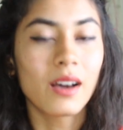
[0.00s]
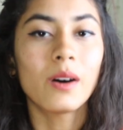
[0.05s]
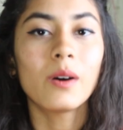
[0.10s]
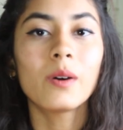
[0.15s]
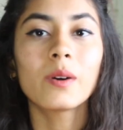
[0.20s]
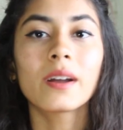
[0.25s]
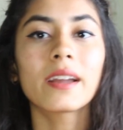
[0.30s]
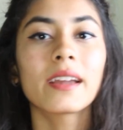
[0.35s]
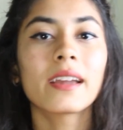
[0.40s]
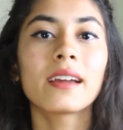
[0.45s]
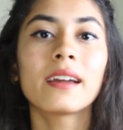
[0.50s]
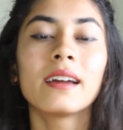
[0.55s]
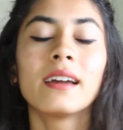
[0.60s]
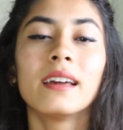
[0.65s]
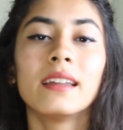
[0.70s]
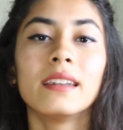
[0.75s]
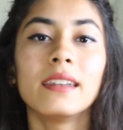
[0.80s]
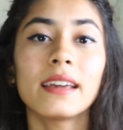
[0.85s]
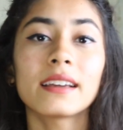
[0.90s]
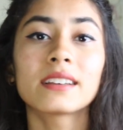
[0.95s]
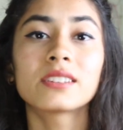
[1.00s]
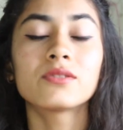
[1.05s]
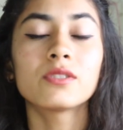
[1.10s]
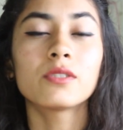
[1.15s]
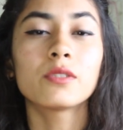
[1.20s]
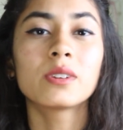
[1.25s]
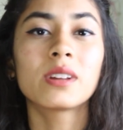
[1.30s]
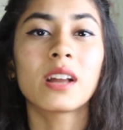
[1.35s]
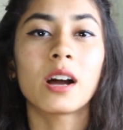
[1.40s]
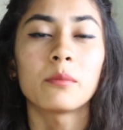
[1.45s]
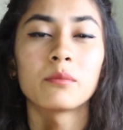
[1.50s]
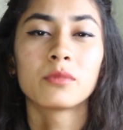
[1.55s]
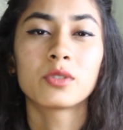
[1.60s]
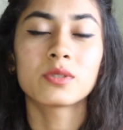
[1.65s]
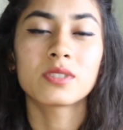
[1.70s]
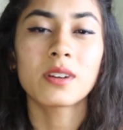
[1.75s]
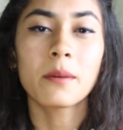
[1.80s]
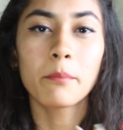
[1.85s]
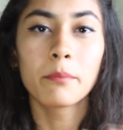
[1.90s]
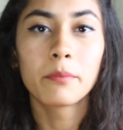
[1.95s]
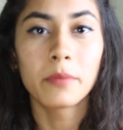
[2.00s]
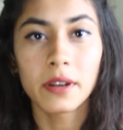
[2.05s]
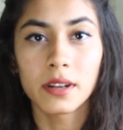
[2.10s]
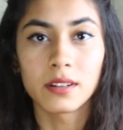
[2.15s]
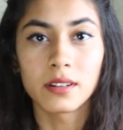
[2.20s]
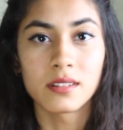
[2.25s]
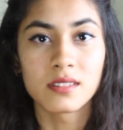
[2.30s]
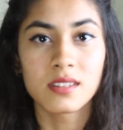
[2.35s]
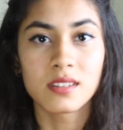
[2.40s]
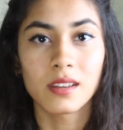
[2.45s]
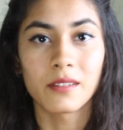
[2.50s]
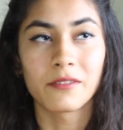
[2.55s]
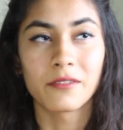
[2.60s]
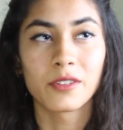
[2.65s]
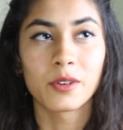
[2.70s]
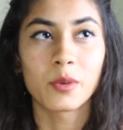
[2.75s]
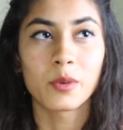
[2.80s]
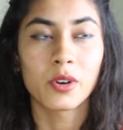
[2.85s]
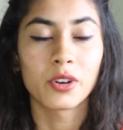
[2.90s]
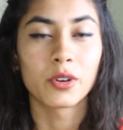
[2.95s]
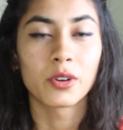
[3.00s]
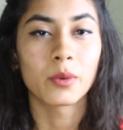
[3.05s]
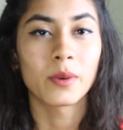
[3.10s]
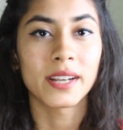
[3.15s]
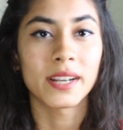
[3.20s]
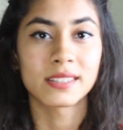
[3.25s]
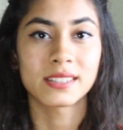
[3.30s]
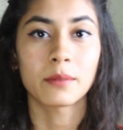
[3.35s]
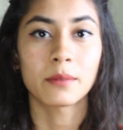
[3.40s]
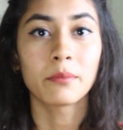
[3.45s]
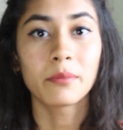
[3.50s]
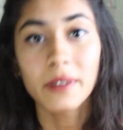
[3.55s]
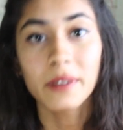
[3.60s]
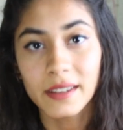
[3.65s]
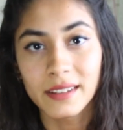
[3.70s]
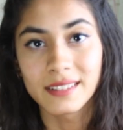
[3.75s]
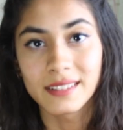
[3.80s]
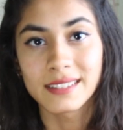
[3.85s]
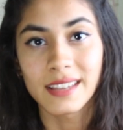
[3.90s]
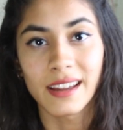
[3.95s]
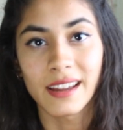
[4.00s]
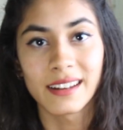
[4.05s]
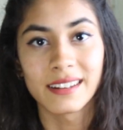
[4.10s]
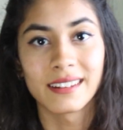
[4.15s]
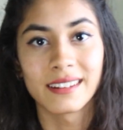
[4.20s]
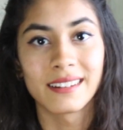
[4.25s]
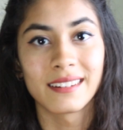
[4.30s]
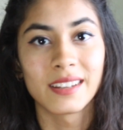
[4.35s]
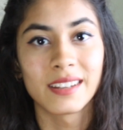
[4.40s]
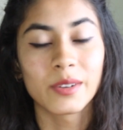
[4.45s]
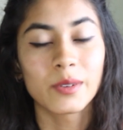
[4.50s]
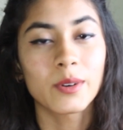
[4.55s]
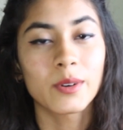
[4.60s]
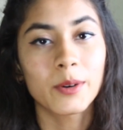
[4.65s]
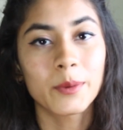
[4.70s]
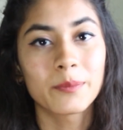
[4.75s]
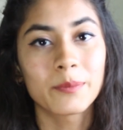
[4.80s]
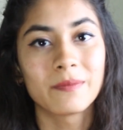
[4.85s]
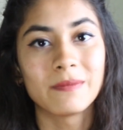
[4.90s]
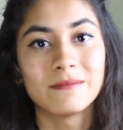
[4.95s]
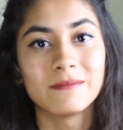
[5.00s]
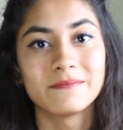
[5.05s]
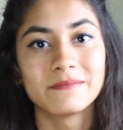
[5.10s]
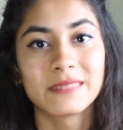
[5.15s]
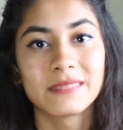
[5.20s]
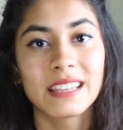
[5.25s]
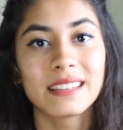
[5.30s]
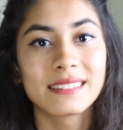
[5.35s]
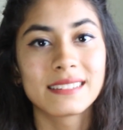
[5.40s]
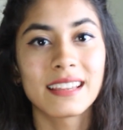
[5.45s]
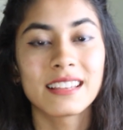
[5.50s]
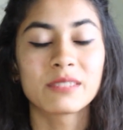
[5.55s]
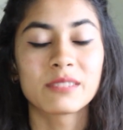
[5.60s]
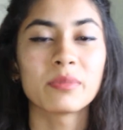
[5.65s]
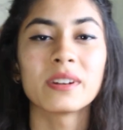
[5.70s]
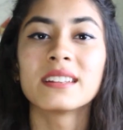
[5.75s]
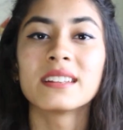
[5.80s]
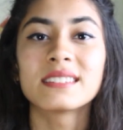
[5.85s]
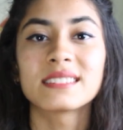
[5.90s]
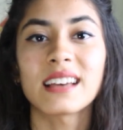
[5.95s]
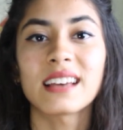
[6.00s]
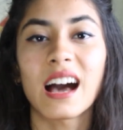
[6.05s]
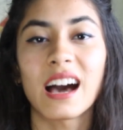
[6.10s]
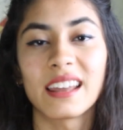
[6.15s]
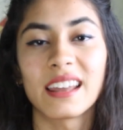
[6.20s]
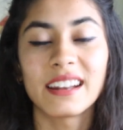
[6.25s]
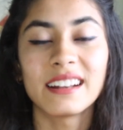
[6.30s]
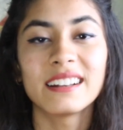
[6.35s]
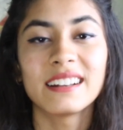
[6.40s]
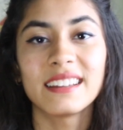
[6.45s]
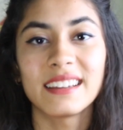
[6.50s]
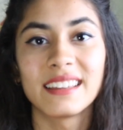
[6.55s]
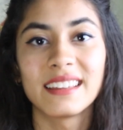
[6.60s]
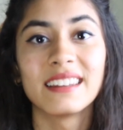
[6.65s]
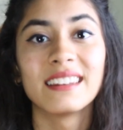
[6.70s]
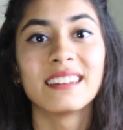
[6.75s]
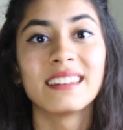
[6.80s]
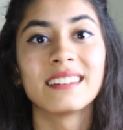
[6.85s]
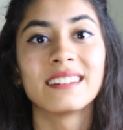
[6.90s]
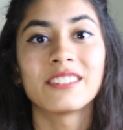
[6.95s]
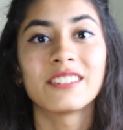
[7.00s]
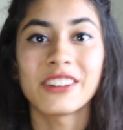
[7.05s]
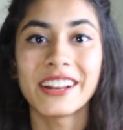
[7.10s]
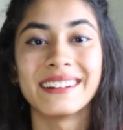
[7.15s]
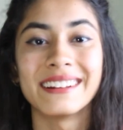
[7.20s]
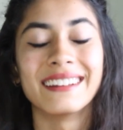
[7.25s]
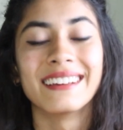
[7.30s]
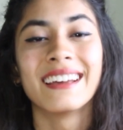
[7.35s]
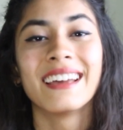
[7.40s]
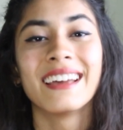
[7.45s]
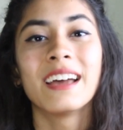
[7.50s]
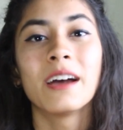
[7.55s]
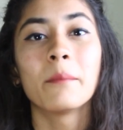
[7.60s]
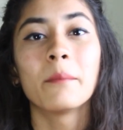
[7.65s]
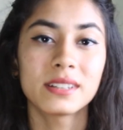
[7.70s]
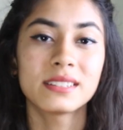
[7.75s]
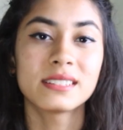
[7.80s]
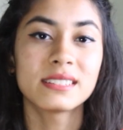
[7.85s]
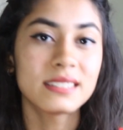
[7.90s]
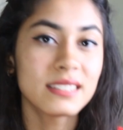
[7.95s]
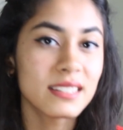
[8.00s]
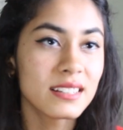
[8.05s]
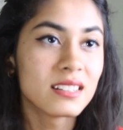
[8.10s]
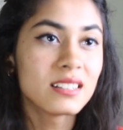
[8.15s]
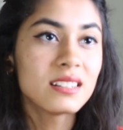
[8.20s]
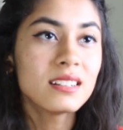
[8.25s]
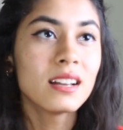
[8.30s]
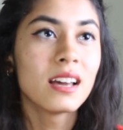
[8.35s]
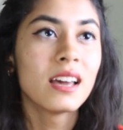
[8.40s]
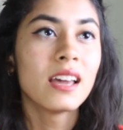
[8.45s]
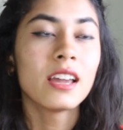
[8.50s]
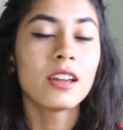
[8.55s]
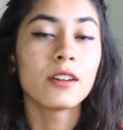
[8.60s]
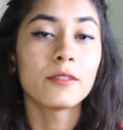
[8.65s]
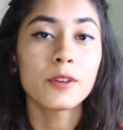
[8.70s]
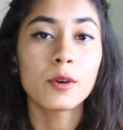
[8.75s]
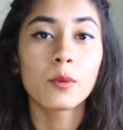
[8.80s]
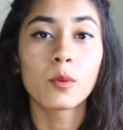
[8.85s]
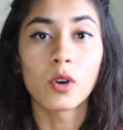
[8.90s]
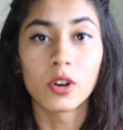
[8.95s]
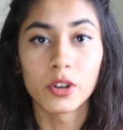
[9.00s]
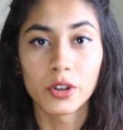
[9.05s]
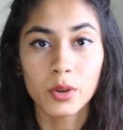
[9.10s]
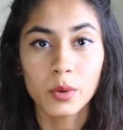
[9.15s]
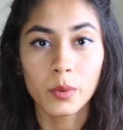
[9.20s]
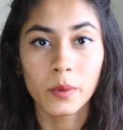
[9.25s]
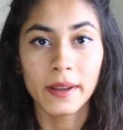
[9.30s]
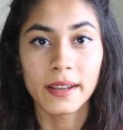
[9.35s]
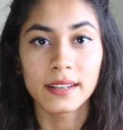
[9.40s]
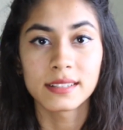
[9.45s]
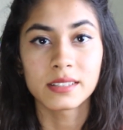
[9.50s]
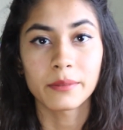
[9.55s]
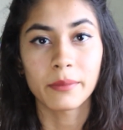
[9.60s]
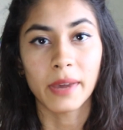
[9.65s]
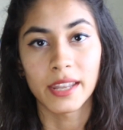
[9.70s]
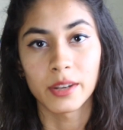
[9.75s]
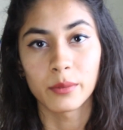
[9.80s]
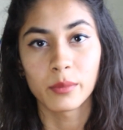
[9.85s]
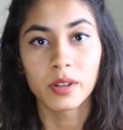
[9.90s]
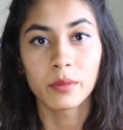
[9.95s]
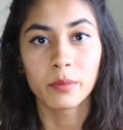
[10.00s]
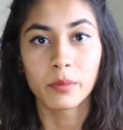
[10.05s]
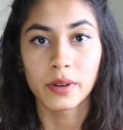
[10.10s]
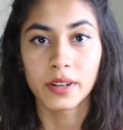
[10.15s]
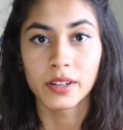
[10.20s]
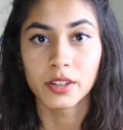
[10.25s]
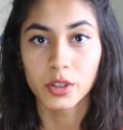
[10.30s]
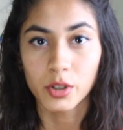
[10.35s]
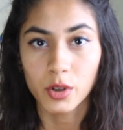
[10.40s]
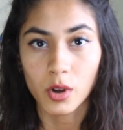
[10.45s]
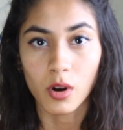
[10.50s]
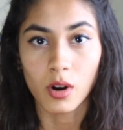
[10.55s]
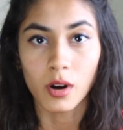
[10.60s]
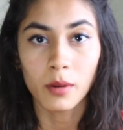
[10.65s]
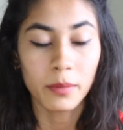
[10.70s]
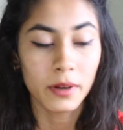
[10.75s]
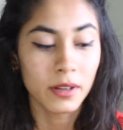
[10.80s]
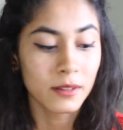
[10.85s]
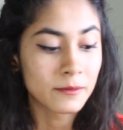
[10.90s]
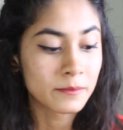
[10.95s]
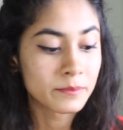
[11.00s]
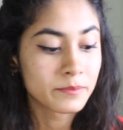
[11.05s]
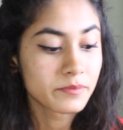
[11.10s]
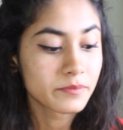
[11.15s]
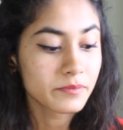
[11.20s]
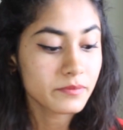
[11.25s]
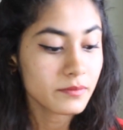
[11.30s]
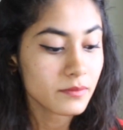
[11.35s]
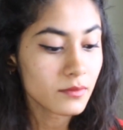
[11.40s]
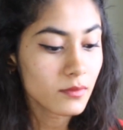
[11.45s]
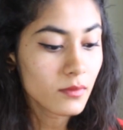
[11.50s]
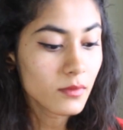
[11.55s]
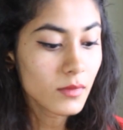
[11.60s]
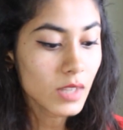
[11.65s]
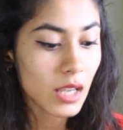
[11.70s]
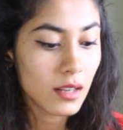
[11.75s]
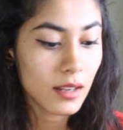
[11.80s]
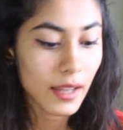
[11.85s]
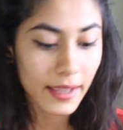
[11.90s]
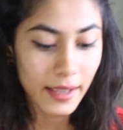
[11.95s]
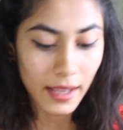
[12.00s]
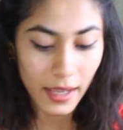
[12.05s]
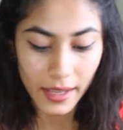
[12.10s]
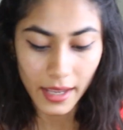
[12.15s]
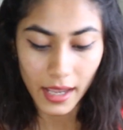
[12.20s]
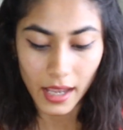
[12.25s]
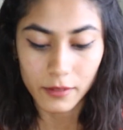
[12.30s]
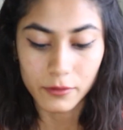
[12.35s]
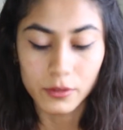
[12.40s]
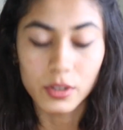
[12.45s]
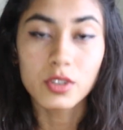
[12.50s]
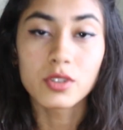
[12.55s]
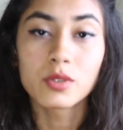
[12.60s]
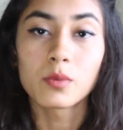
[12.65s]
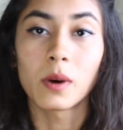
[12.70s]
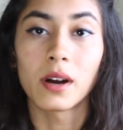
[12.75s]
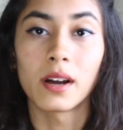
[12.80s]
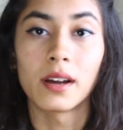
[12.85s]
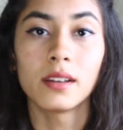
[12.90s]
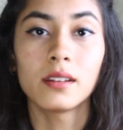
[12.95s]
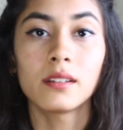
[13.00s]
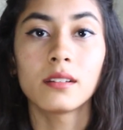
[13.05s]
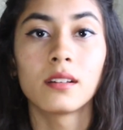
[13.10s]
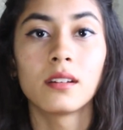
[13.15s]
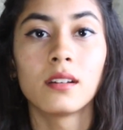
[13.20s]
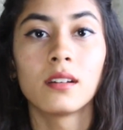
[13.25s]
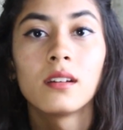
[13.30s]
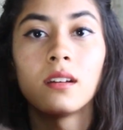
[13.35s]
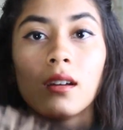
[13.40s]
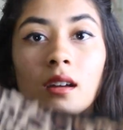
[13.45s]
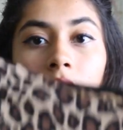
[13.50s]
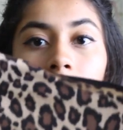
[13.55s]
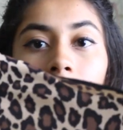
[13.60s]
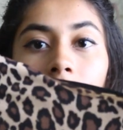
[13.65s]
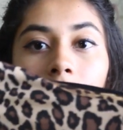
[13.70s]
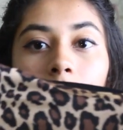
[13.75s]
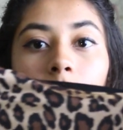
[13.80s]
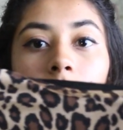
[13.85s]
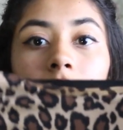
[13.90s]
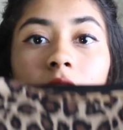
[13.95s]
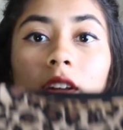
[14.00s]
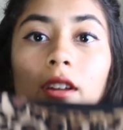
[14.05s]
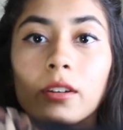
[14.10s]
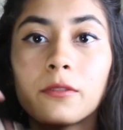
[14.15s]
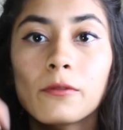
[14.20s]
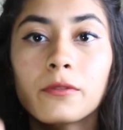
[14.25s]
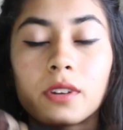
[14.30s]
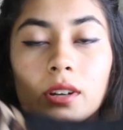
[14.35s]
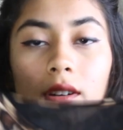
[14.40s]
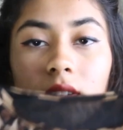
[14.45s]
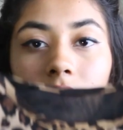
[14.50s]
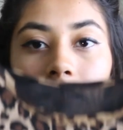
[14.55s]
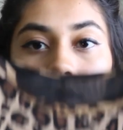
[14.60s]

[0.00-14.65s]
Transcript: Okay, next we would come to some prints. If you want to wear some prints, and you know, these days prints aren't in trend, but still, if you want to wear some animal print top, like I have this one, I got a gift.